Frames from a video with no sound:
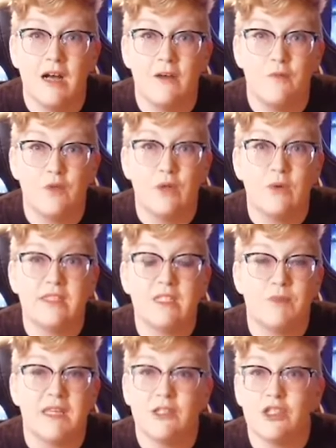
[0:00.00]
Fluid
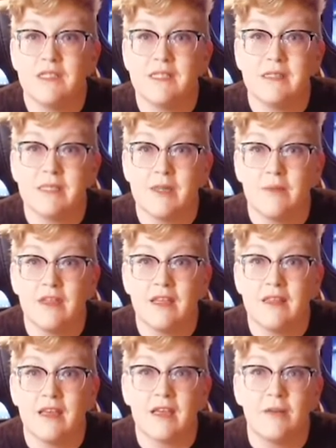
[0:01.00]
speech isn't
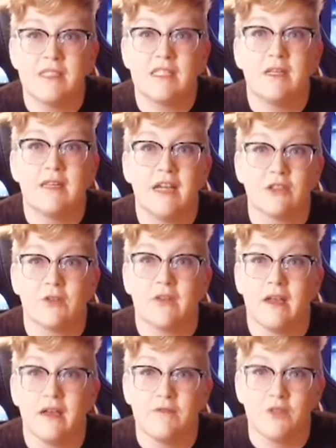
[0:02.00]
something that comes to me naturally.
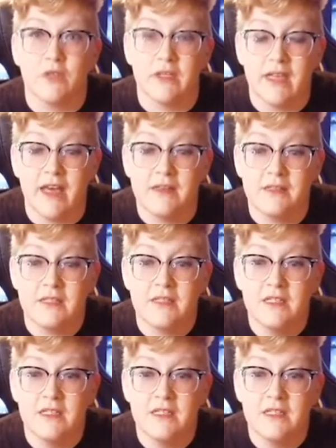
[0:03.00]
I have to work at it.